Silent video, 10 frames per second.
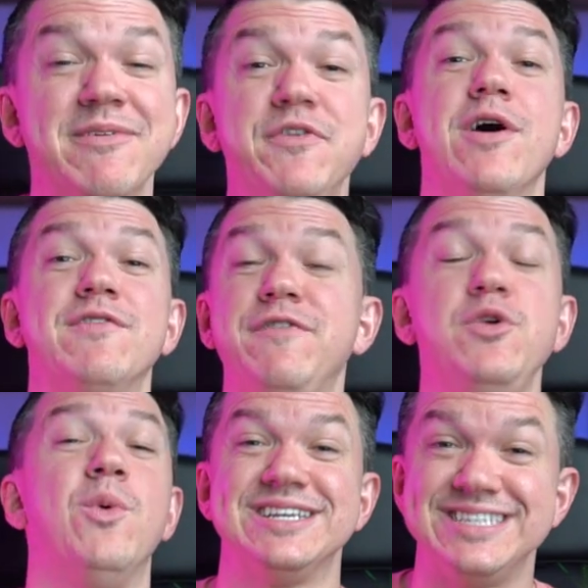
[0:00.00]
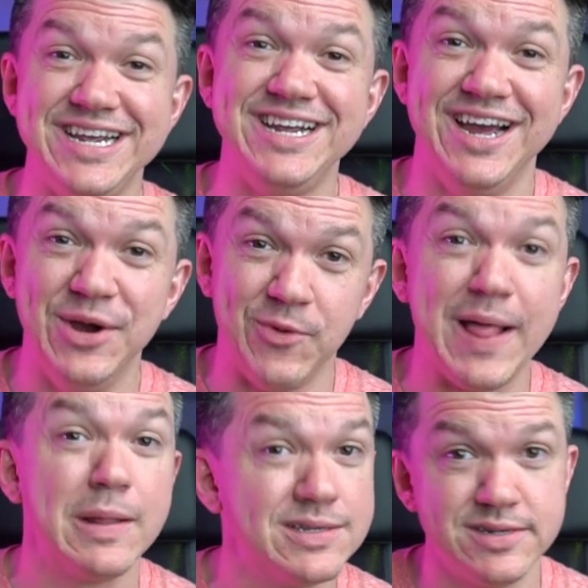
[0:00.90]
If you have, if you want to see what
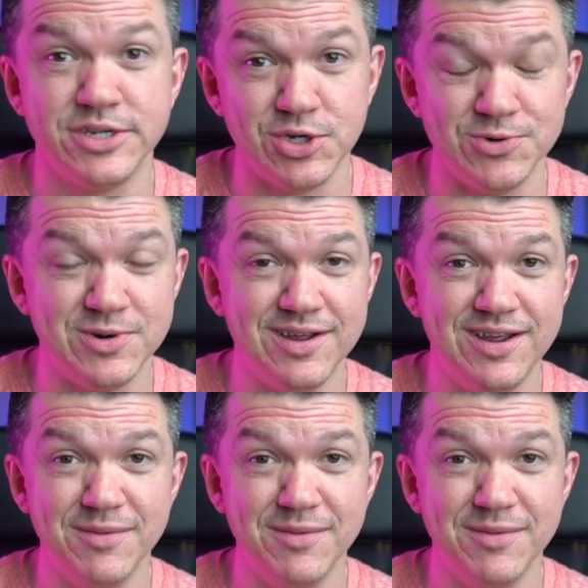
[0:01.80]
I listened to